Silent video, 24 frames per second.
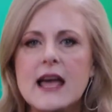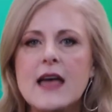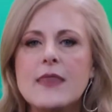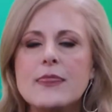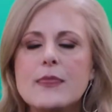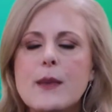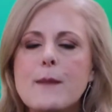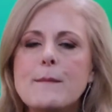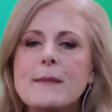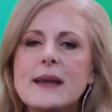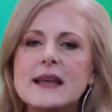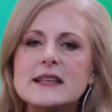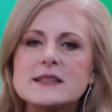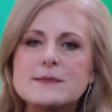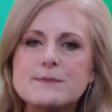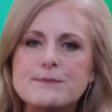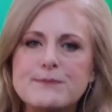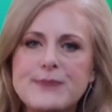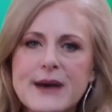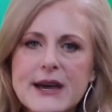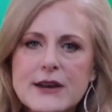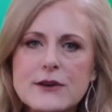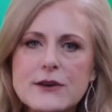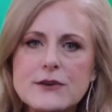that makes
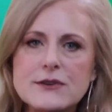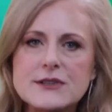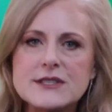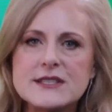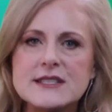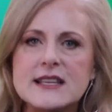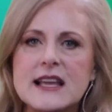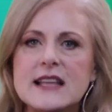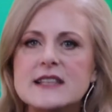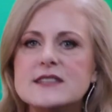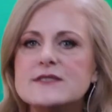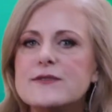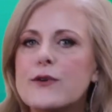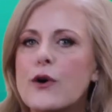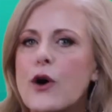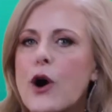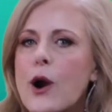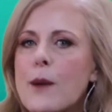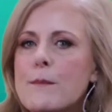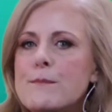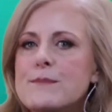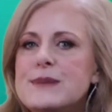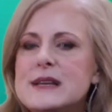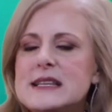better sense for our
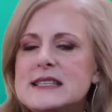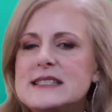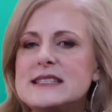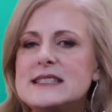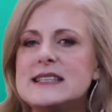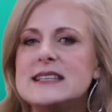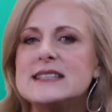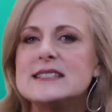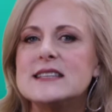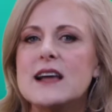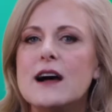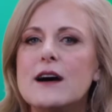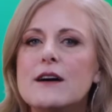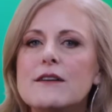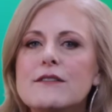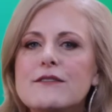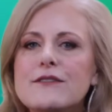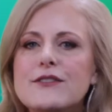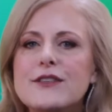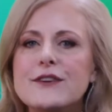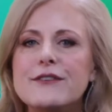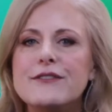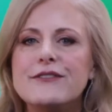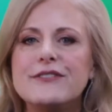business of
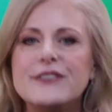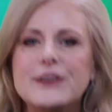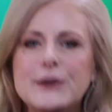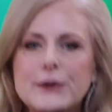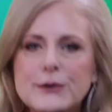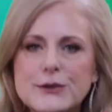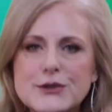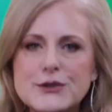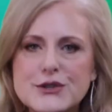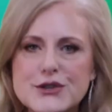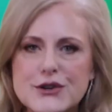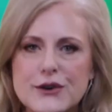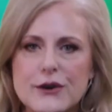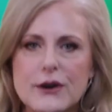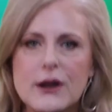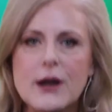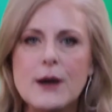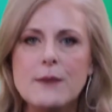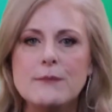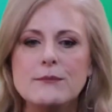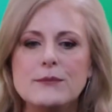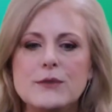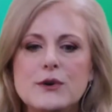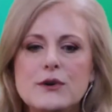the future
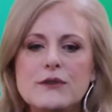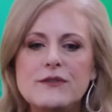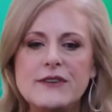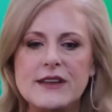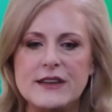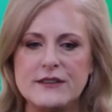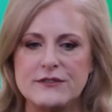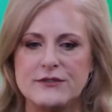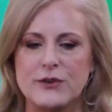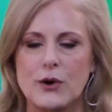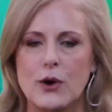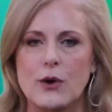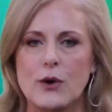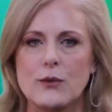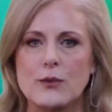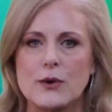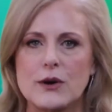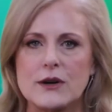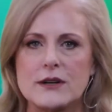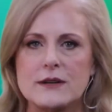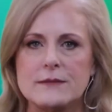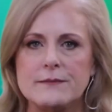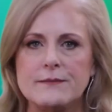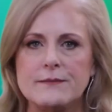moving forward?